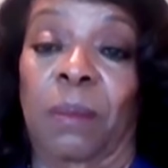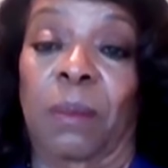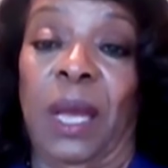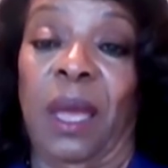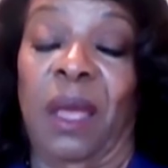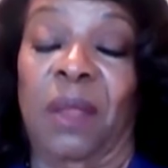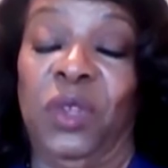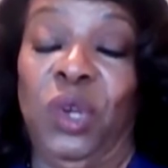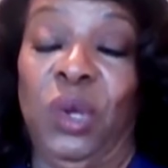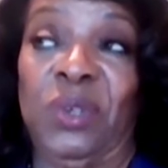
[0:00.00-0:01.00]

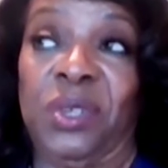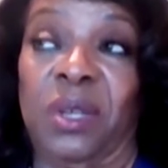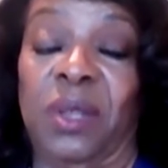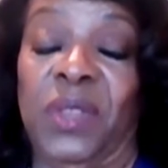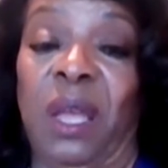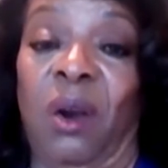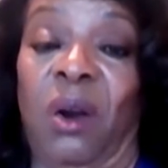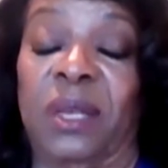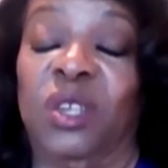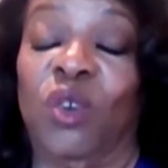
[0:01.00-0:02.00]
And usually they
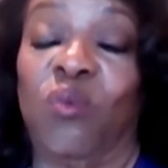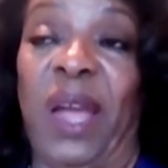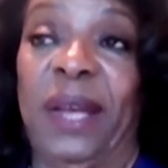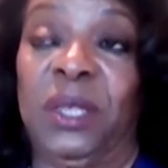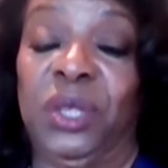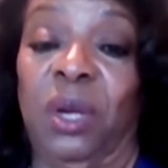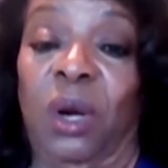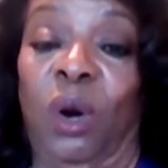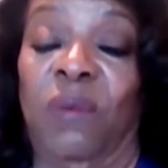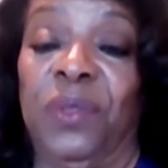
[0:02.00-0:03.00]
are the director
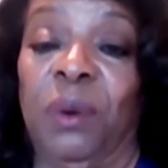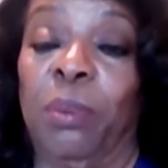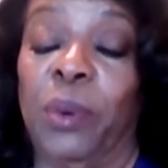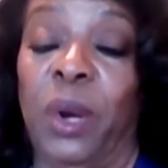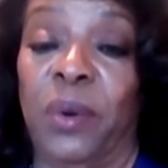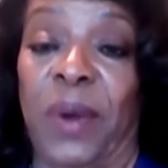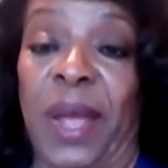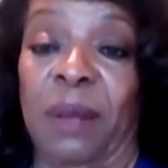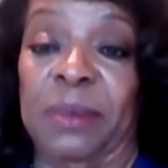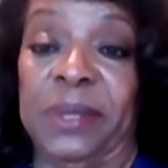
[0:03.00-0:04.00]
over the
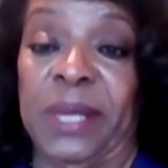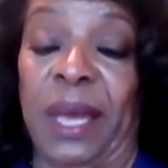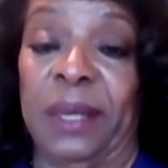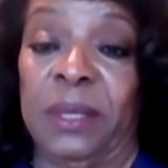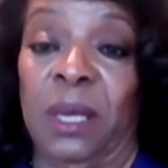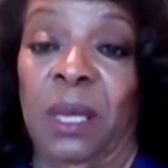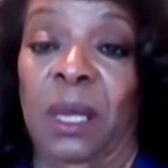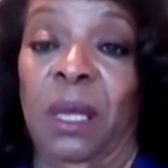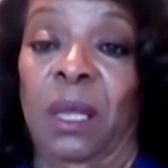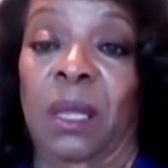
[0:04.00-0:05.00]
programs that
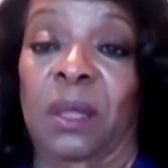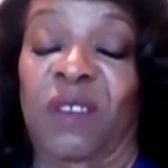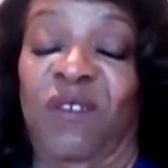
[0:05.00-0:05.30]
the